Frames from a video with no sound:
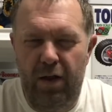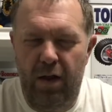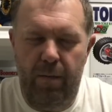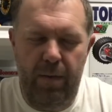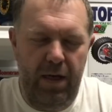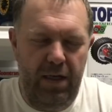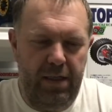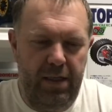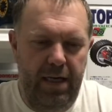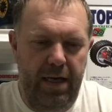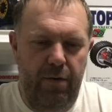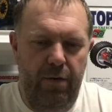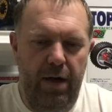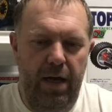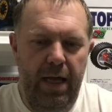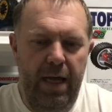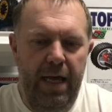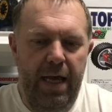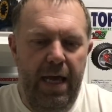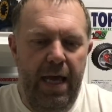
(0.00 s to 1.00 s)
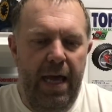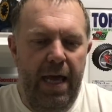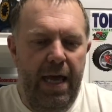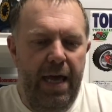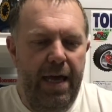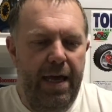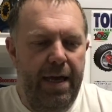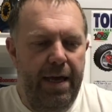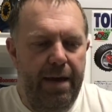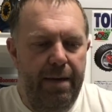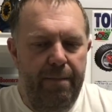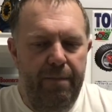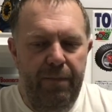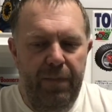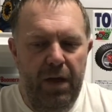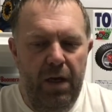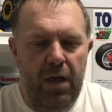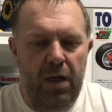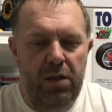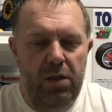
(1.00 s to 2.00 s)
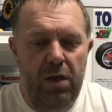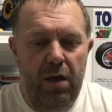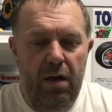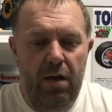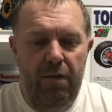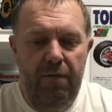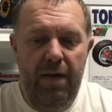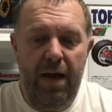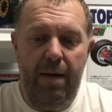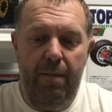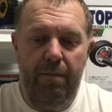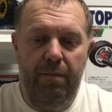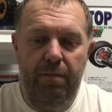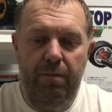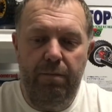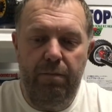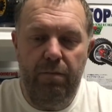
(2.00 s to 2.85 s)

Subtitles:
kilometers an hour. So that